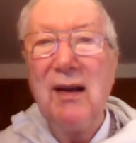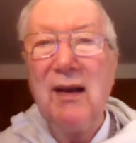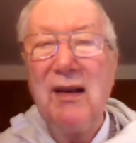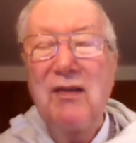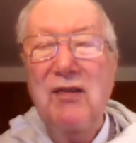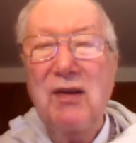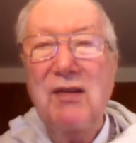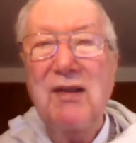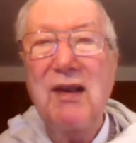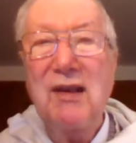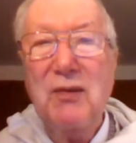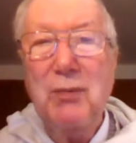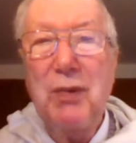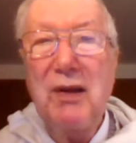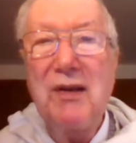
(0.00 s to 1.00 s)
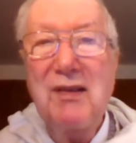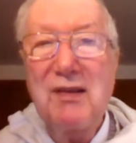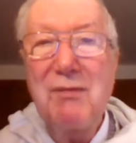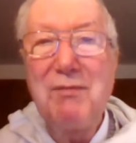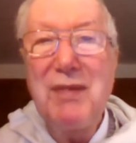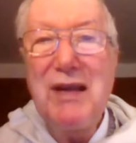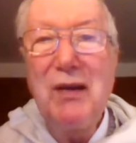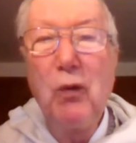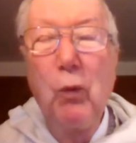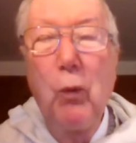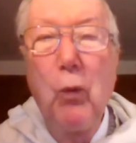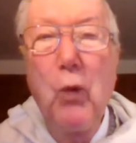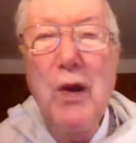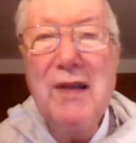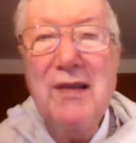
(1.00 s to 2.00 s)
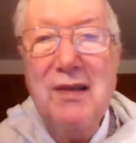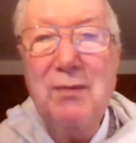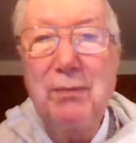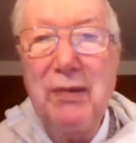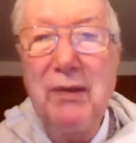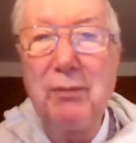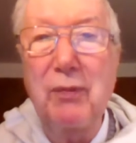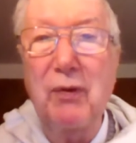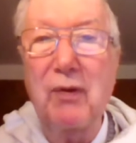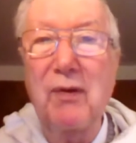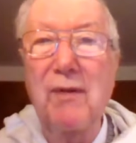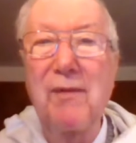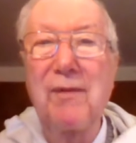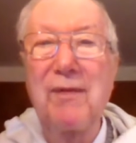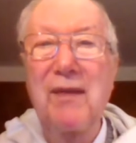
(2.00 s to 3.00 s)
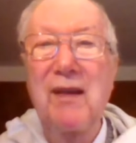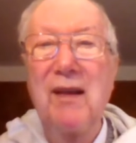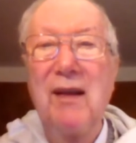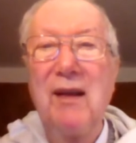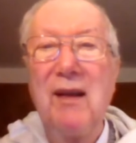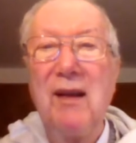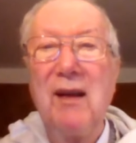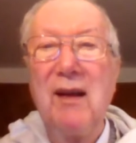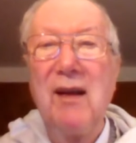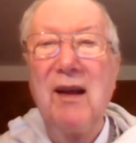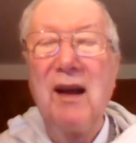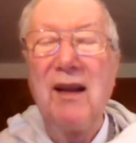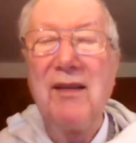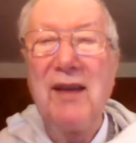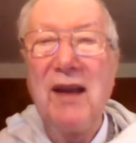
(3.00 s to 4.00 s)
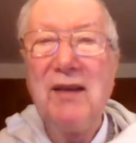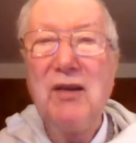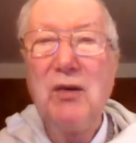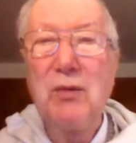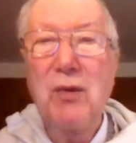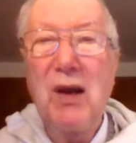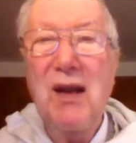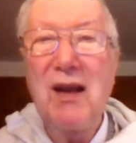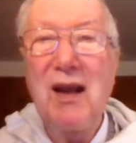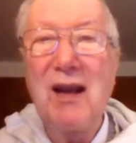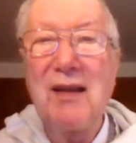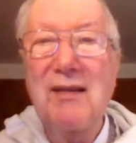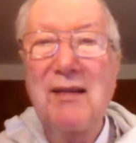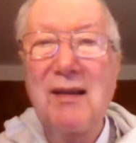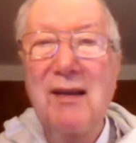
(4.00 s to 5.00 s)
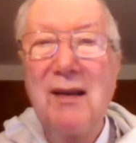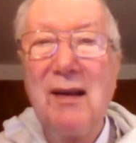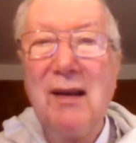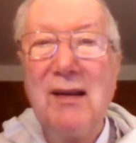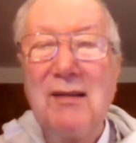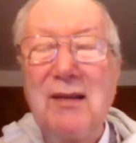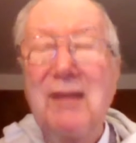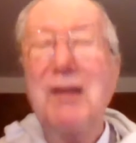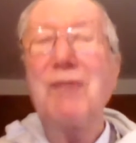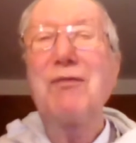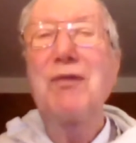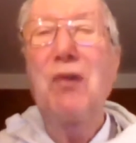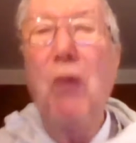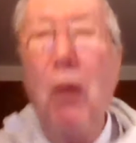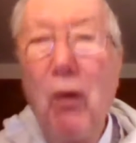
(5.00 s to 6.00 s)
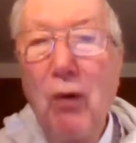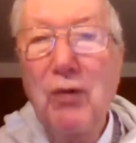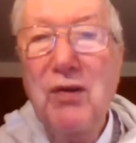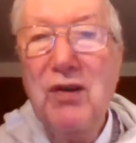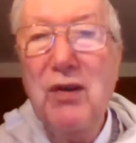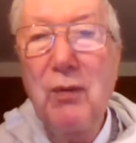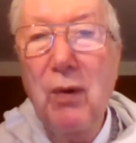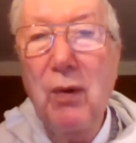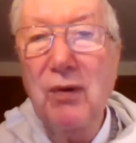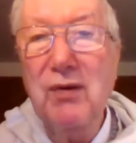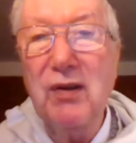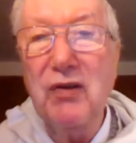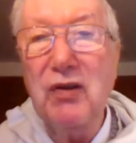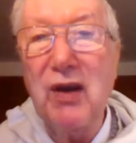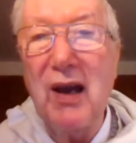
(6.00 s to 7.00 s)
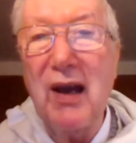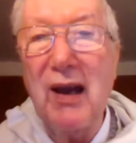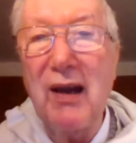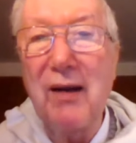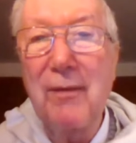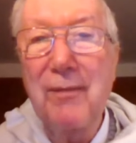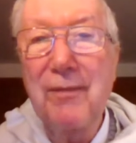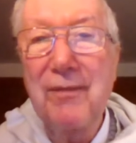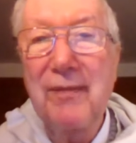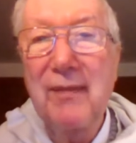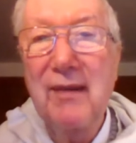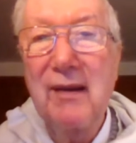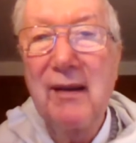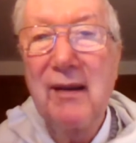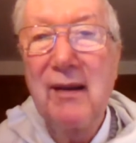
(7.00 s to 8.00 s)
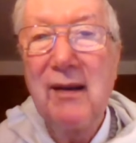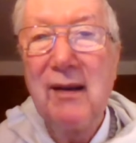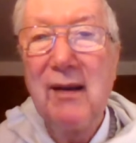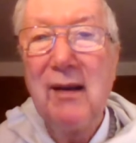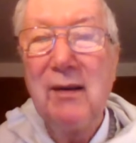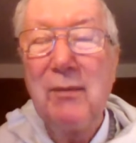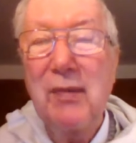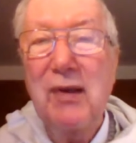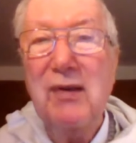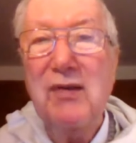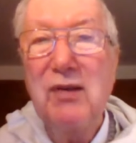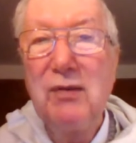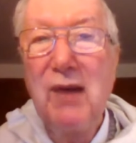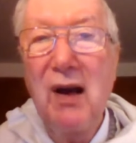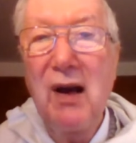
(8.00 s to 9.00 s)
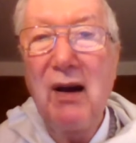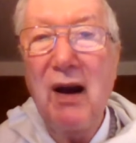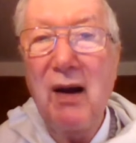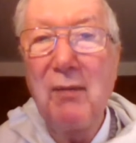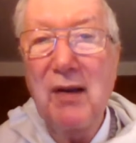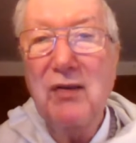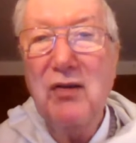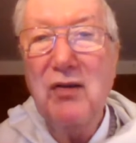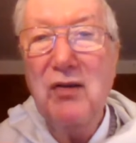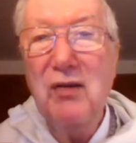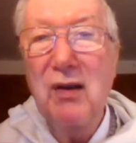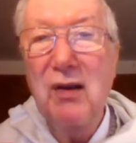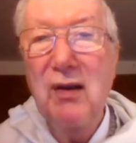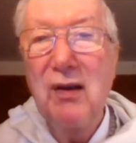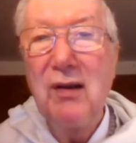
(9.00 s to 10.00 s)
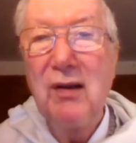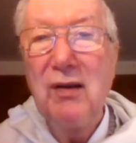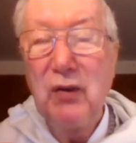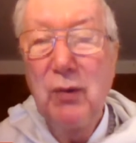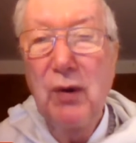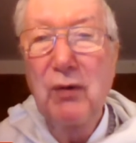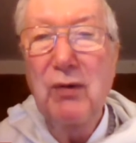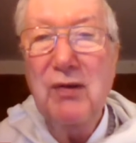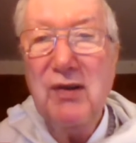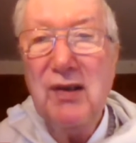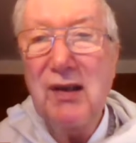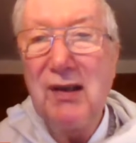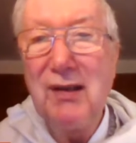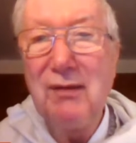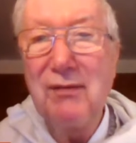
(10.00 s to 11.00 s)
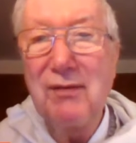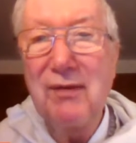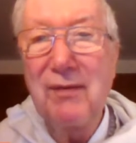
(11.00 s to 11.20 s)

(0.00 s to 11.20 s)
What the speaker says: It's just the experience of being with people. And then you realize that of course you want to share, because you know how much you will receive.